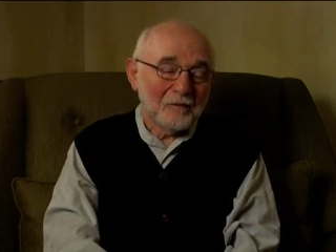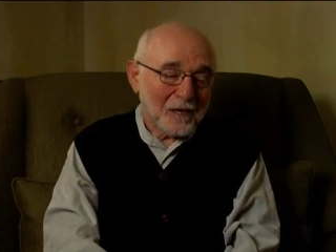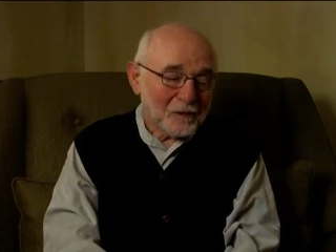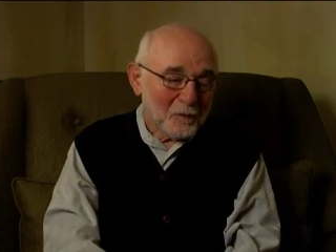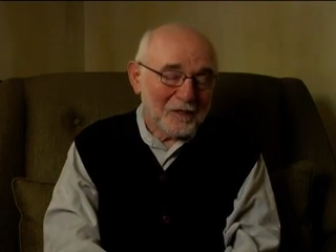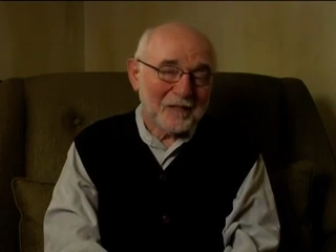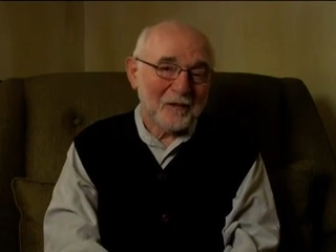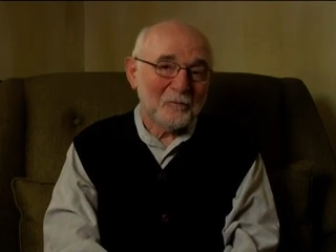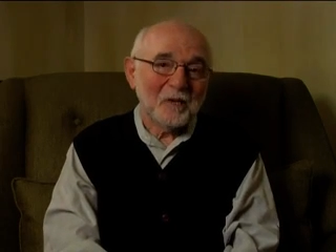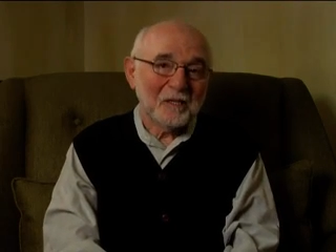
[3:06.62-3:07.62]
that's when it
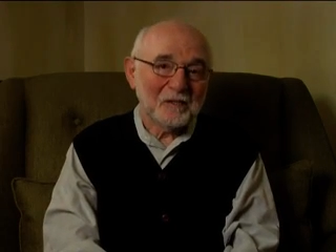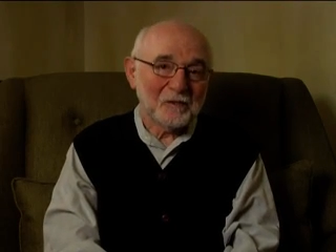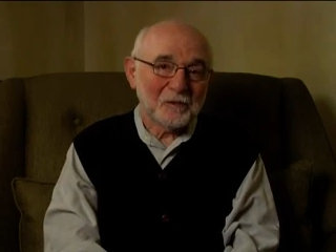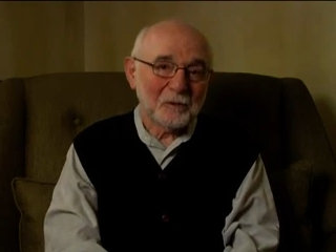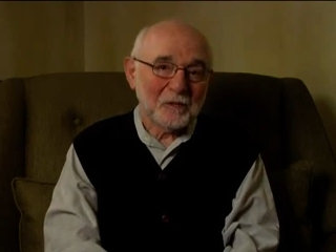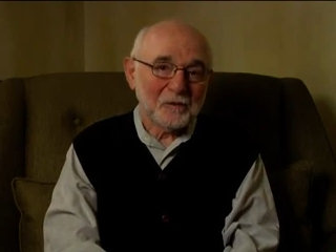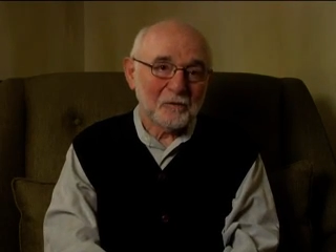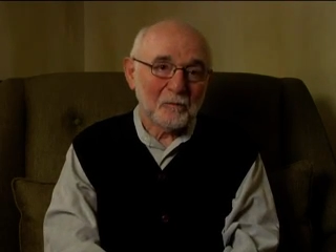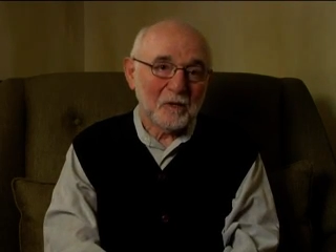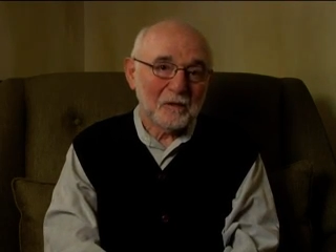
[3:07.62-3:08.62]
got really serious
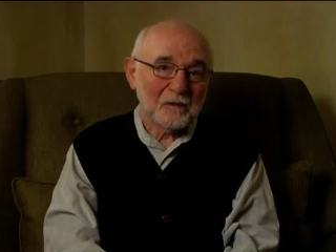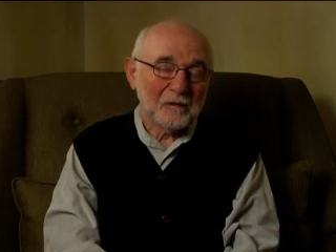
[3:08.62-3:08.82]
for me.